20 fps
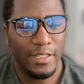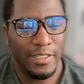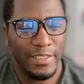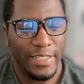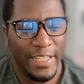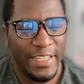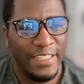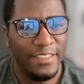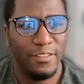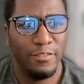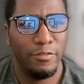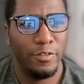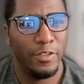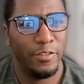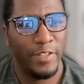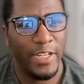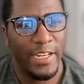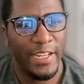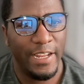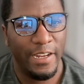they hit
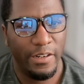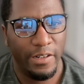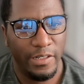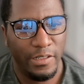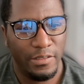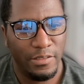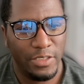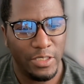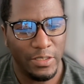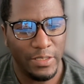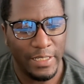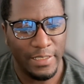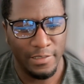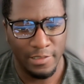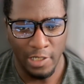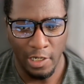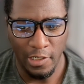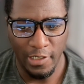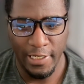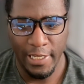us with a red herring, so
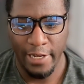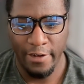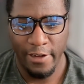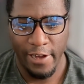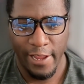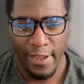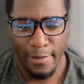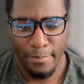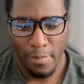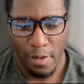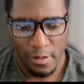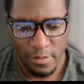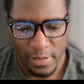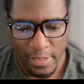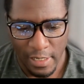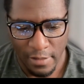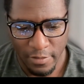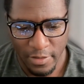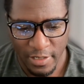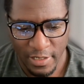they took Carrie Ann
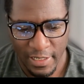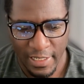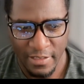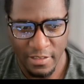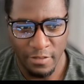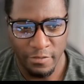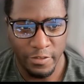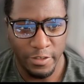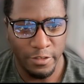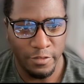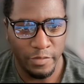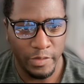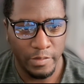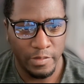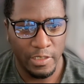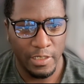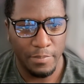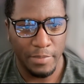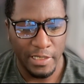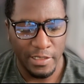Moss out within like the
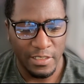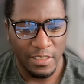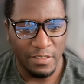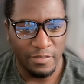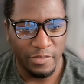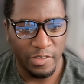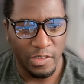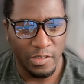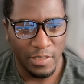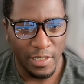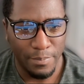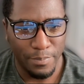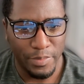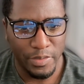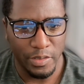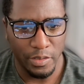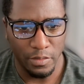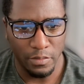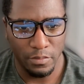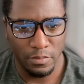first 15 minutes of the first
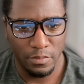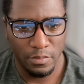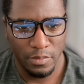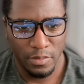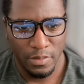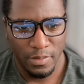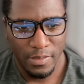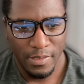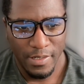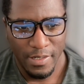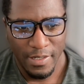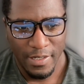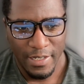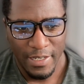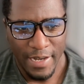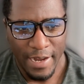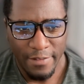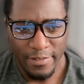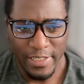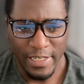episode.
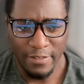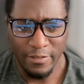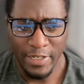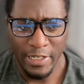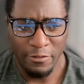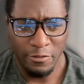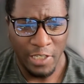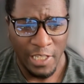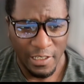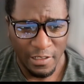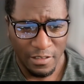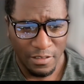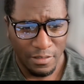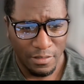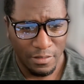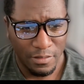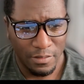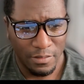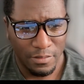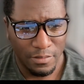And I was like, wait,
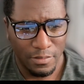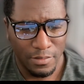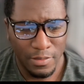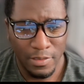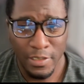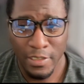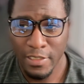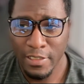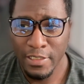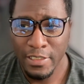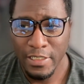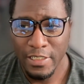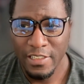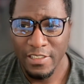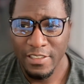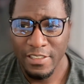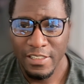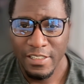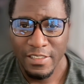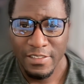what?
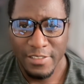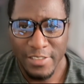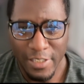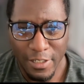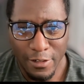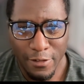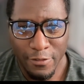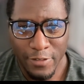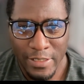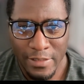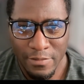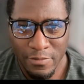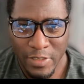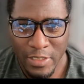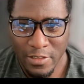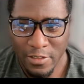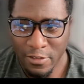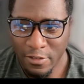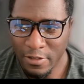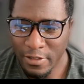So we
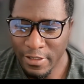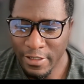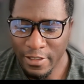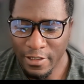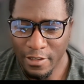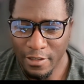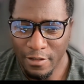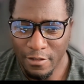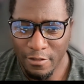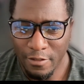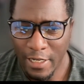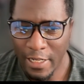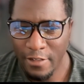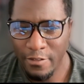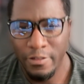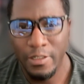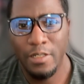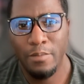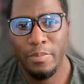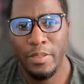doing
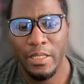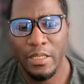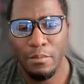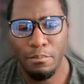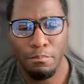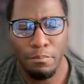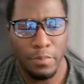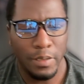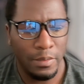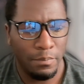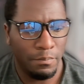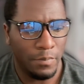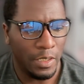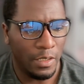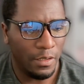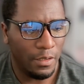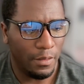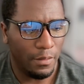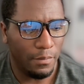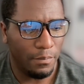Ryan Phillippe
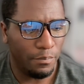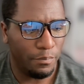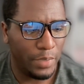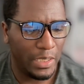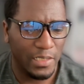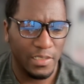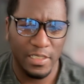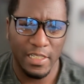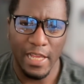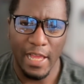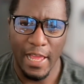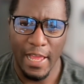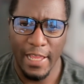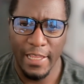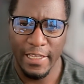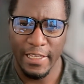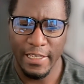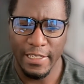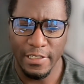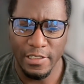and Big
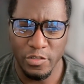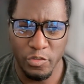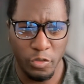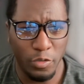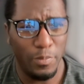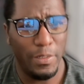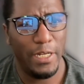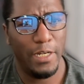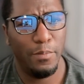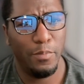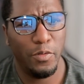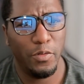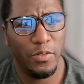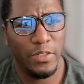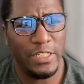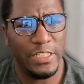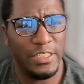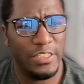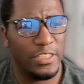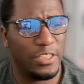Sky and Drew
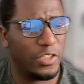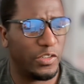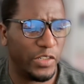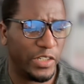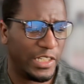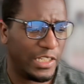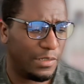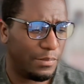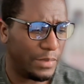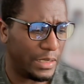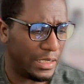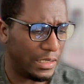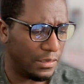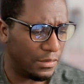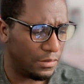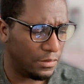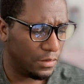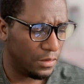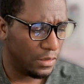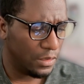Barrymore and Scream
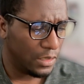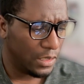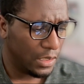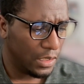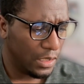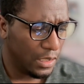and